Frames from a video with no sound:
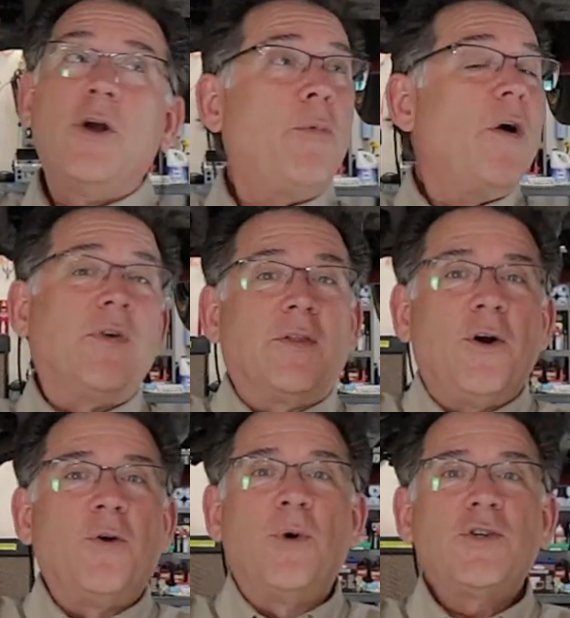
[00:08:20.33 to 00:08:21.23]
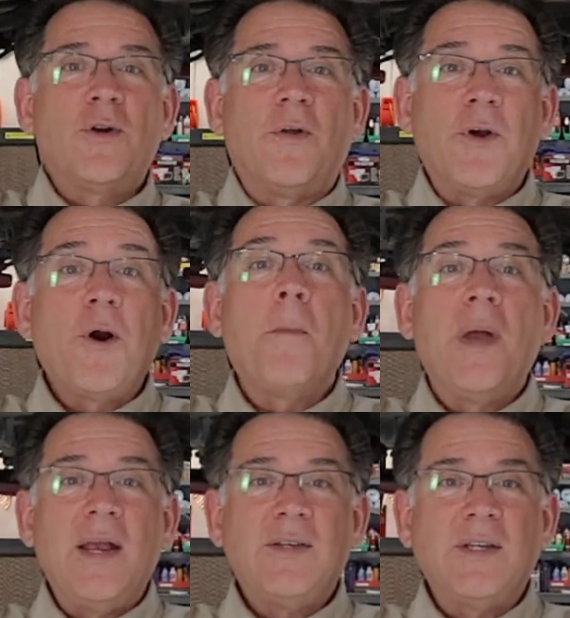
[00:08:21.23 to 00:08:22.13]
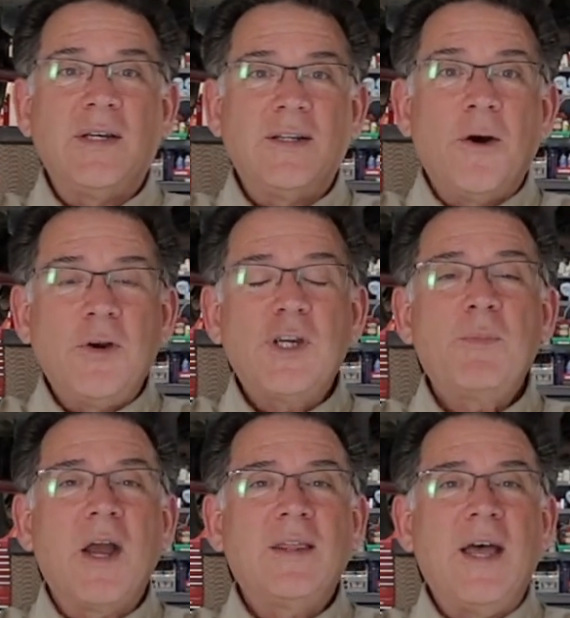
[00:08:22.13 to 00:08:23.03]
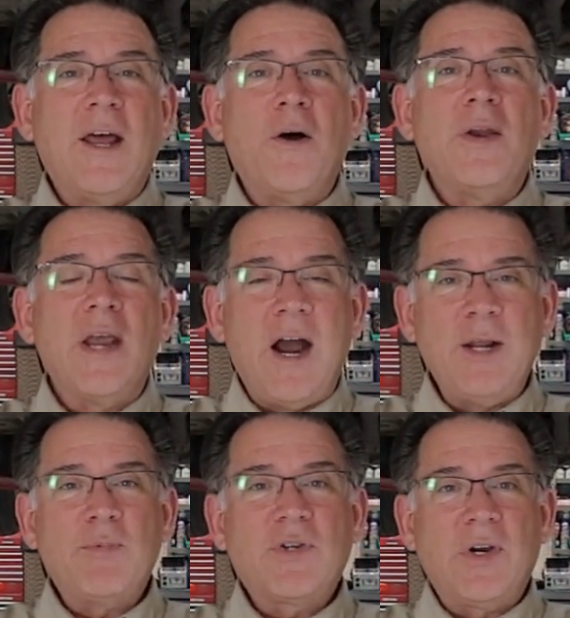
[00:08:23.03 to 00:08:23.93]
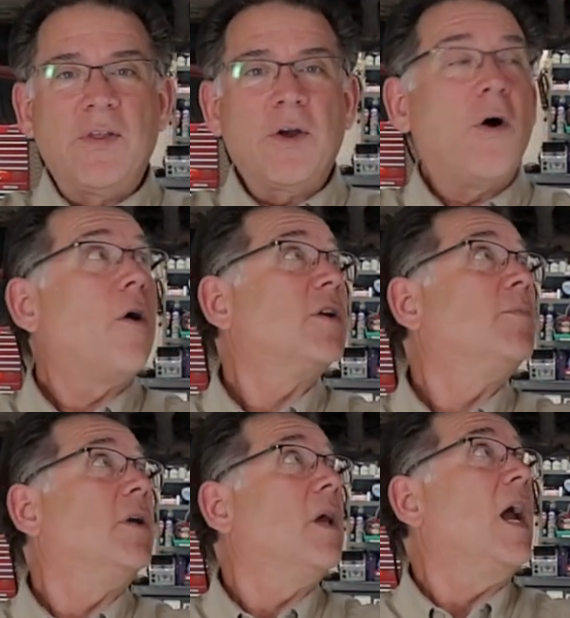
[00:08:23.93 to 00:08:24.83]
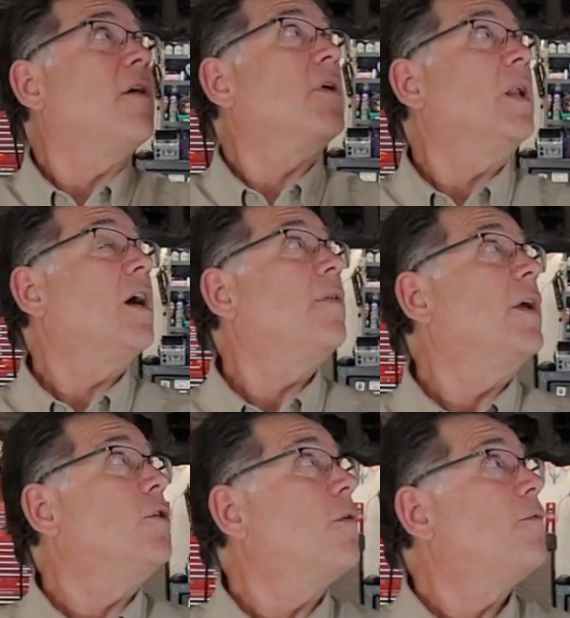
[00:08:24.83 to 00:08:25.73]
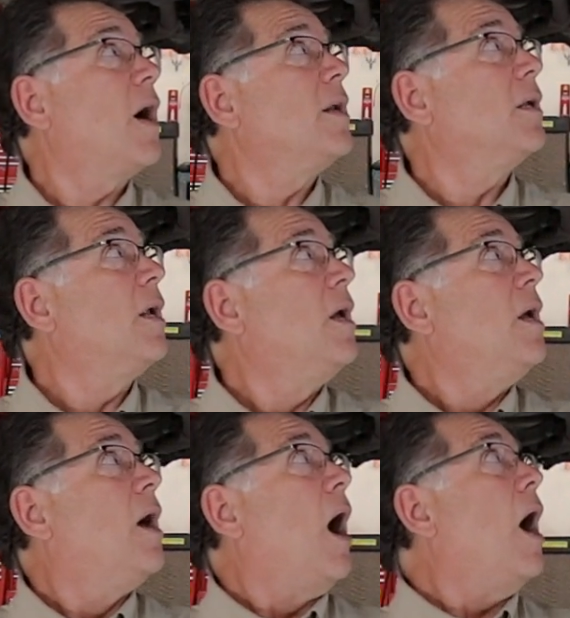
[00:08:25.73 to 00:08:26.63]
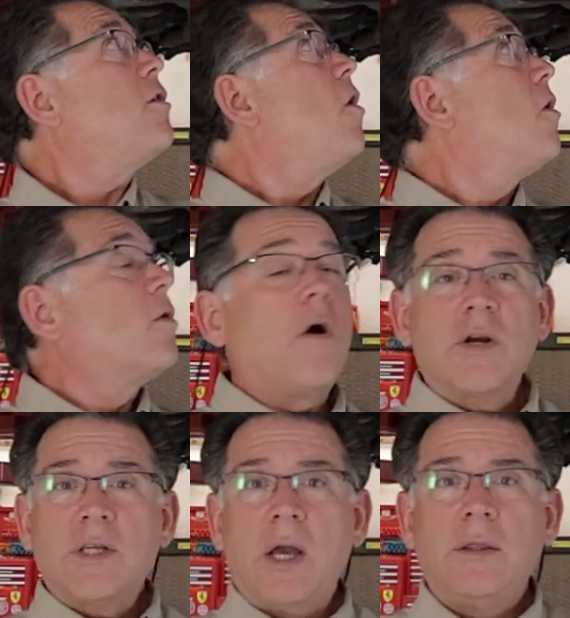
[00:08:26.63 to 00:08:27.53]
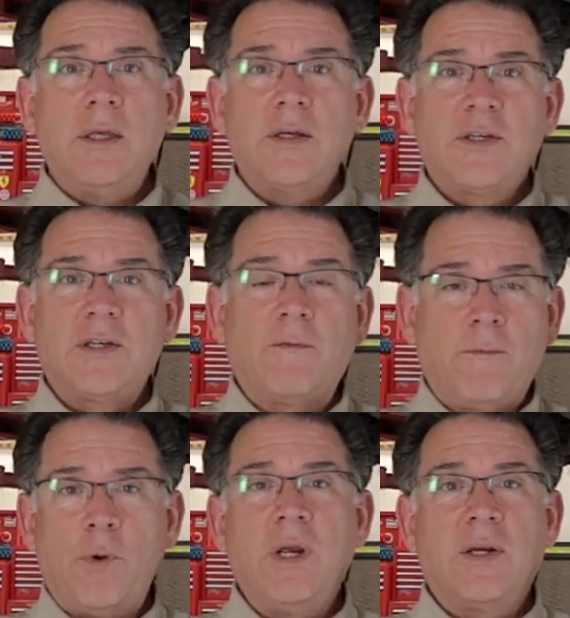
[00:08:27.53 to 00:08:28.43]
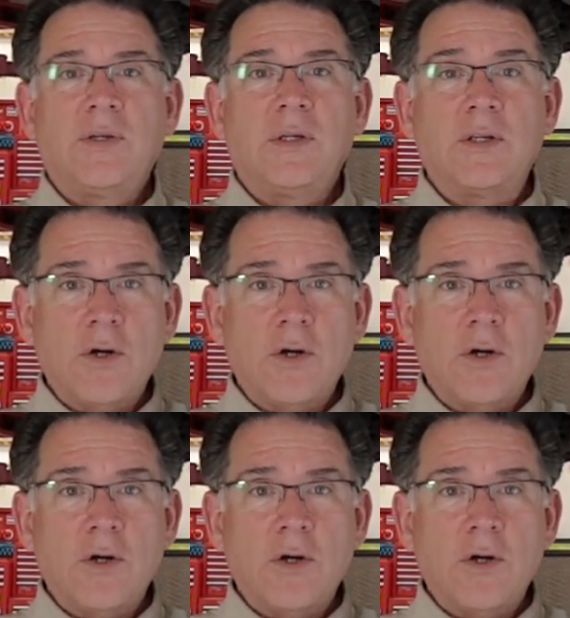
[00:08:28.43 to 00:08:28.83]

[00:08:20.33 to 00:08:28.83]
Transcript: They're perfect. They're original. They're amazing. Don't expect that on 90% of the cars, but every now and then you'll find it. I call cars like this freaks.